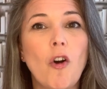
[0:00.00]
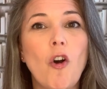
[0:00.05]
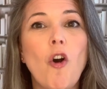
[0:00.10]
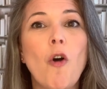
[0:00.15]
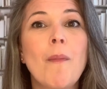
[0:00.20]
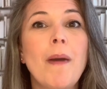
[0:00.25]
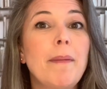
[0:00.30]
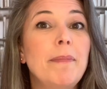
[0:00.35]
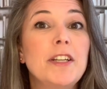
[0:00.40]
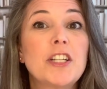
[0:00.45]

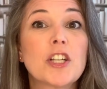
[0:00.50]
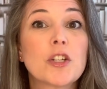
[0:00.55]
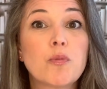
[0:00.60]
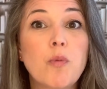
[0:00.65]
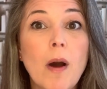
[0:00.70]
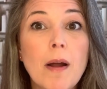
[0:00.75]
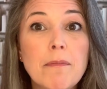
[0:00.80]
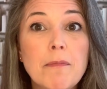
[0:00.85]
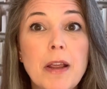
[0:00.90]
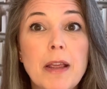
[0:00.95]
Or maybe just
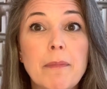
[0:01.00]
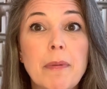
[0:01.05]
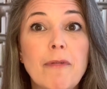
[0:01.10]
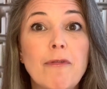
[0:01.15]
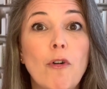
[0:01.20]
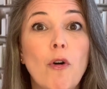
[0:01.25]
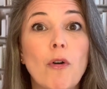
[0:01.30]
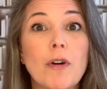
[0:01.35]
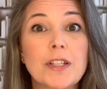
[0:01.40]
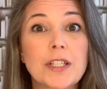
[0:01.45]
1 week
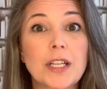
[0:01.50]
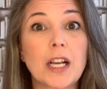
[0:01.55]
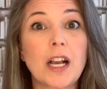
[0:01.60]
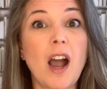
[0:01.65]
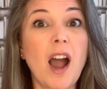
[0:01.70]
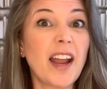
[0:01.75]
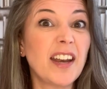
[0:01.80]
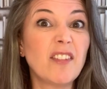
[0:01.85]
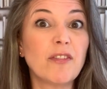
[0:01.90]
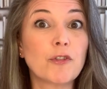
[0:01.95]
before as a
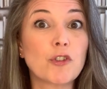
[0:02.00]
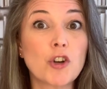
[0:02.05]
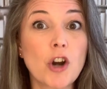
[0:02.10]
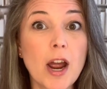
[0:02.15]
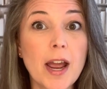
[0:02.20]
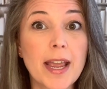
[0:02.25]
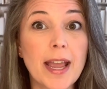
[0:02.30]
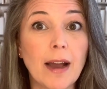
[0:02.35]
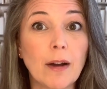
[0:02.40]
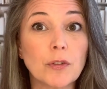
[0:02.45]
kind of
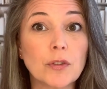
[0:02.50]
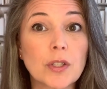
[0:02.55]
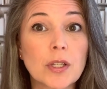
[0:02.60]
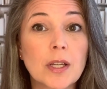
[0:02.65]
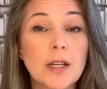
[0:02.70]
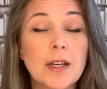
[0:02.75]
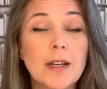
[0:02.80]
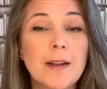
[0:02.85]
tryout?